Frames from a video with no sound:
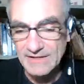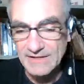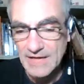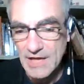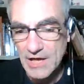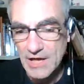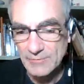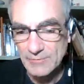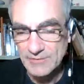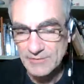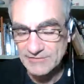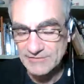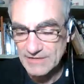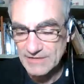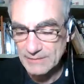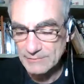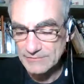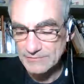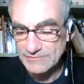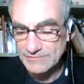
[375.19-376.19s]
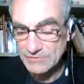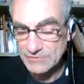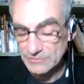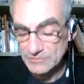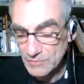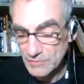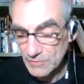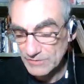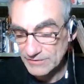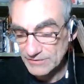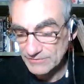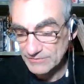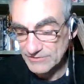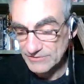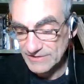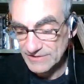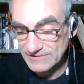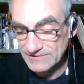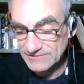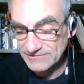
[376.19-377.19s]
how much I was controlling the
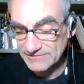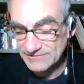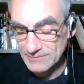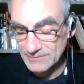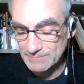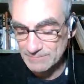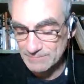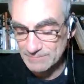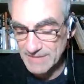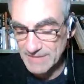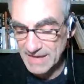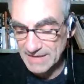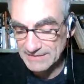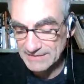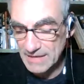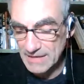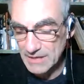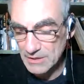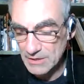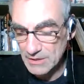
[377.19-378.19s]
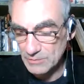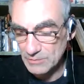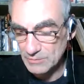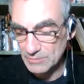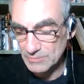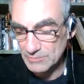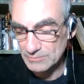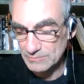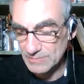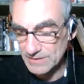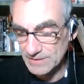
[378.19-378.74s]
relationship and how,